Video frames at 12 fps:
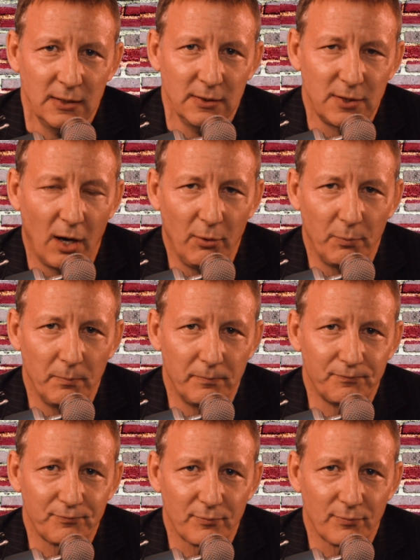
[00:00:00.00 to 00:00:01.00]
So
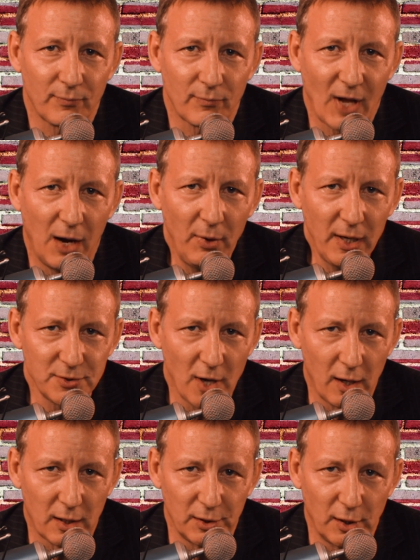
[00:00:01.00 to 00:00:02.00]
I want to
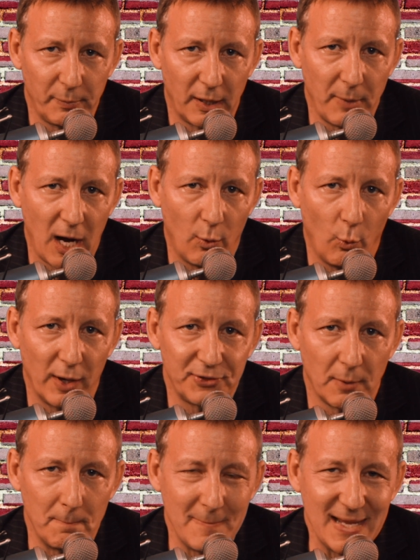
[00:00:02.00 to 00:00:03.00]
talk a little bit about what
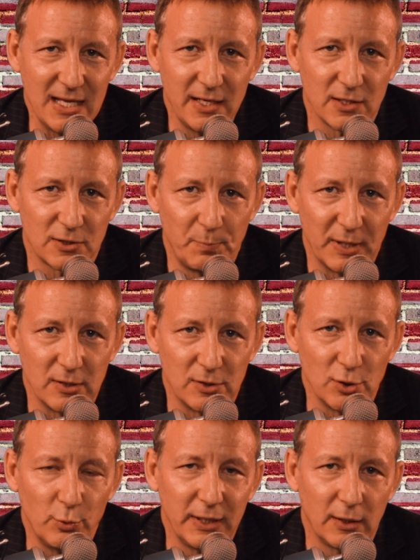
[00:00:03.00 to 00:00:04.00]
the media's been
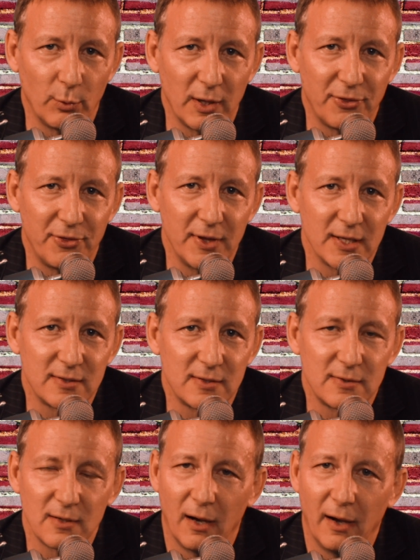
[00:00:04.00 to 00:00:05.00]
doing with
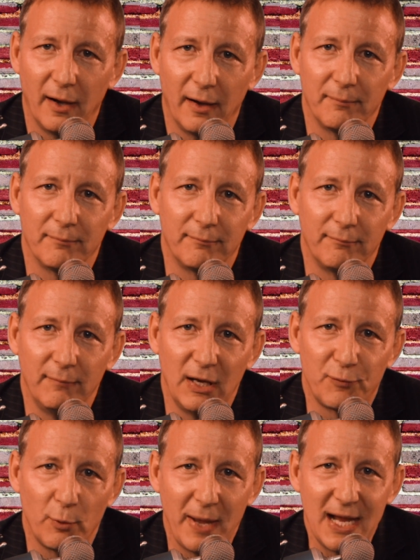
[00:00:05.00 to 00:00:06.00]
this
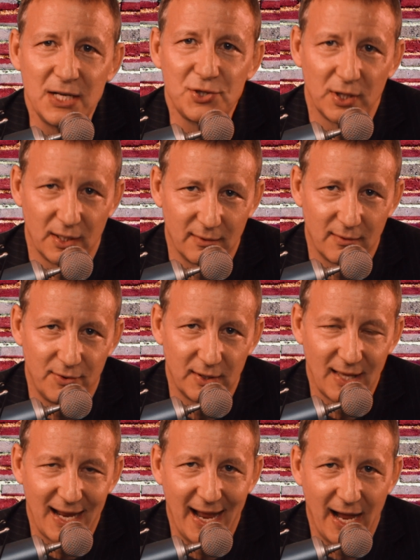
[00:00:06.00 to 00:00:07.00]
information
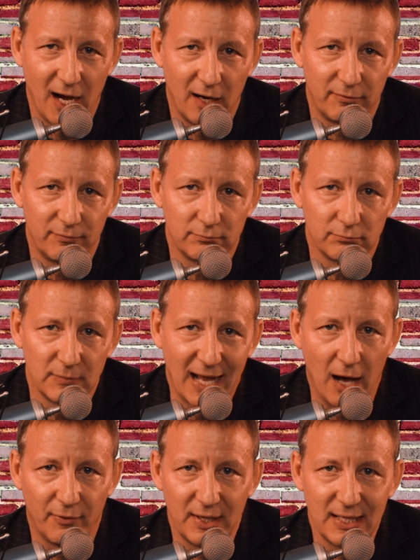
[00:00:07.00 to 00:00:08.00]
that they have.
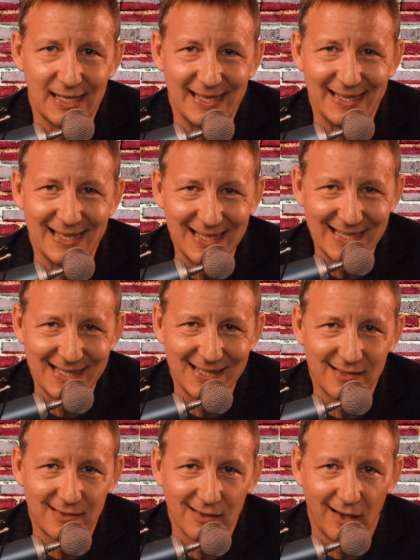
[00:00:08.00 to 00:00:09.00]
Now that he
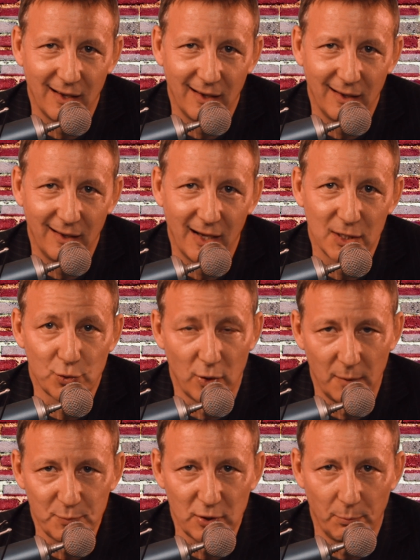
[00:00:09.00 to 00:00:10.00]
is a
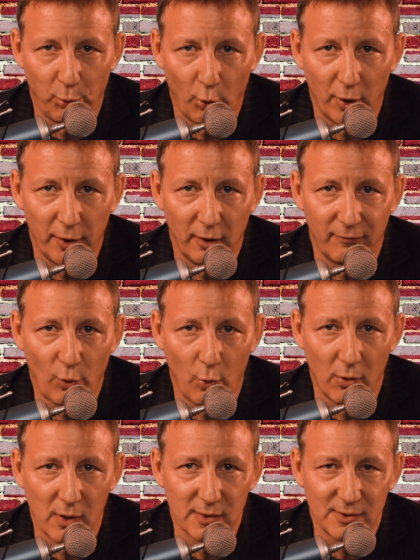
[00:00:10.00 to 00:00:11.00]
Trump supporter, of
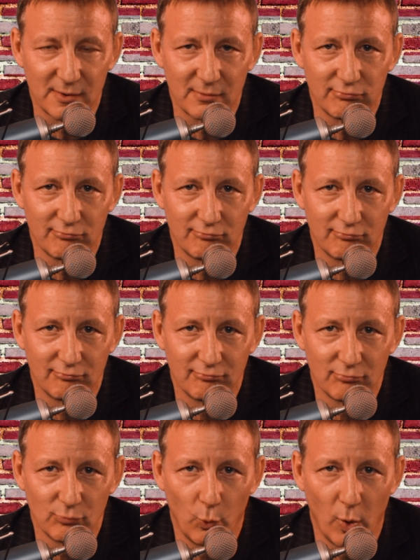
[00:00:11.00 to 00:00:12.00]
course,
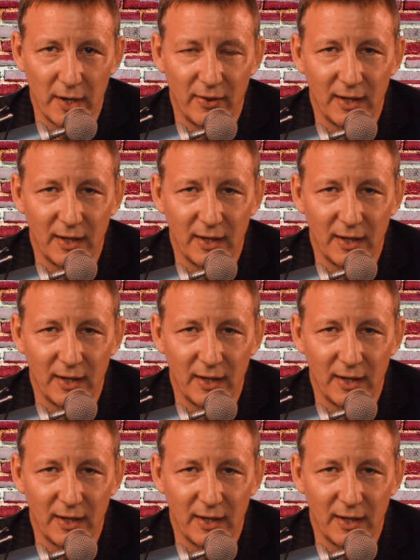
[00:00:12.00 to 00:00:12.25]
what